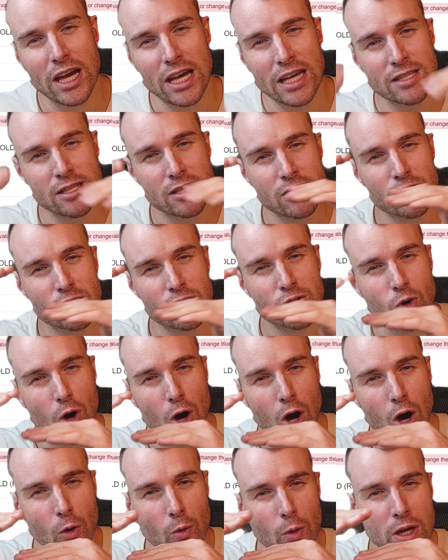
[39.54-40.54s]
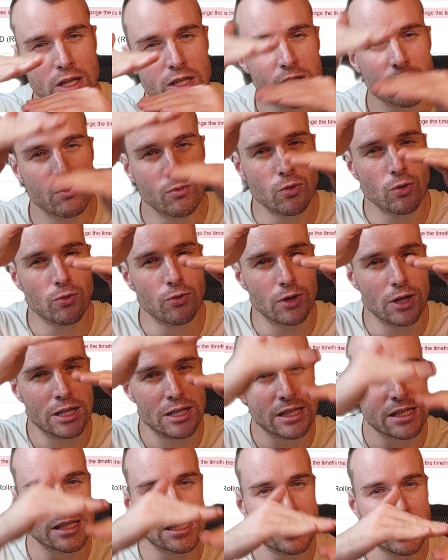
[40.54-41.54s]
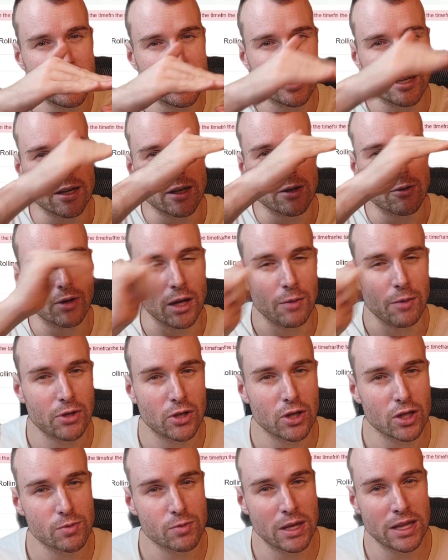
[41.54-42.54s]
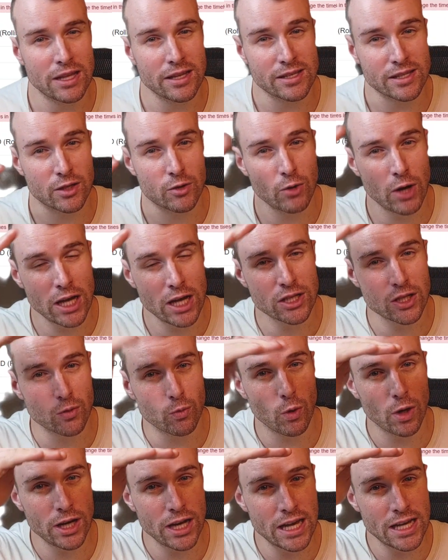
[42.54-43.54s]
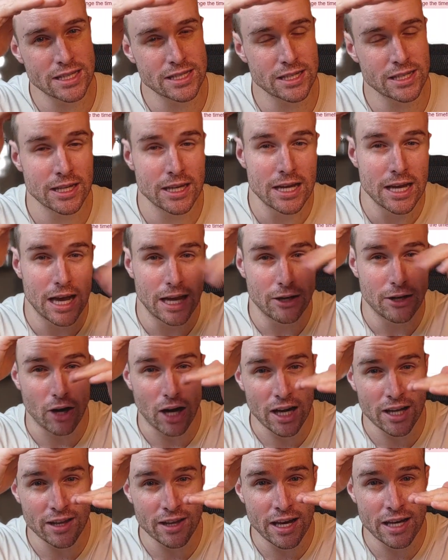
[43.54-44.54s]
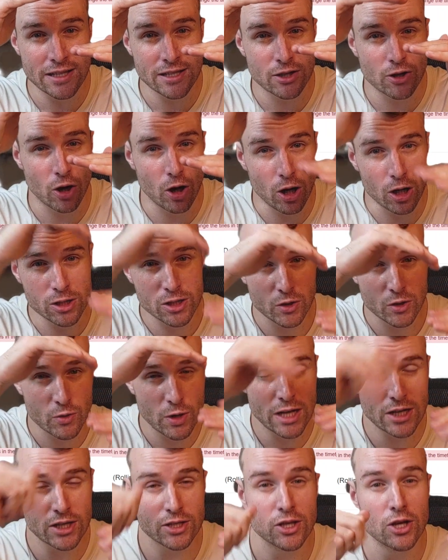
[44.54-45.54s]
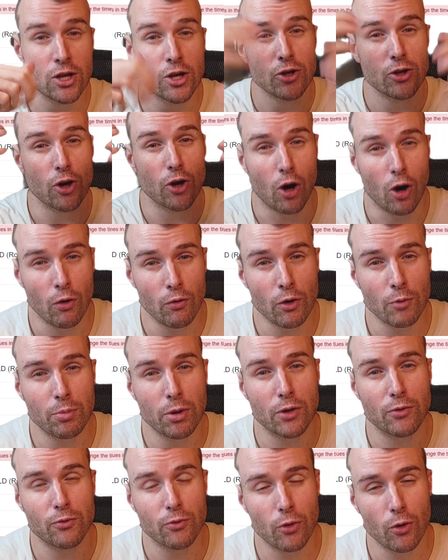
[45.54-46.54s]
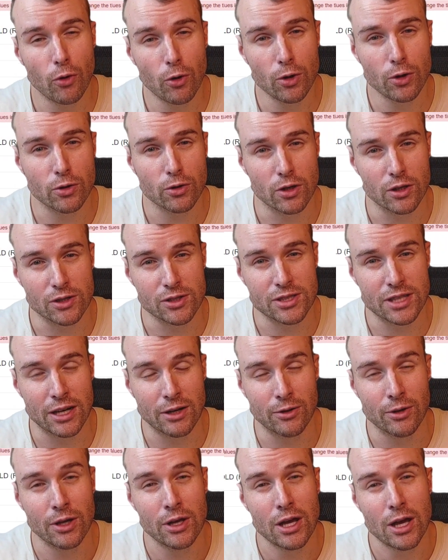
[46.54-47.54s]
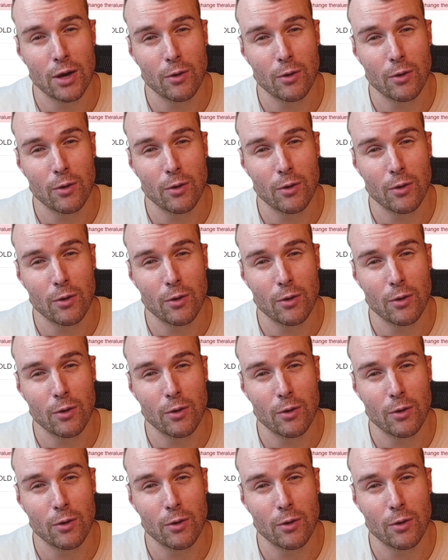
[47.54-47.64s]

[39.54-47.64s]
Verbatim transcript: your assets to always move in sync, right? Because when there's a crash in one asset and your other asset also crashes, your overall portfolio goes down.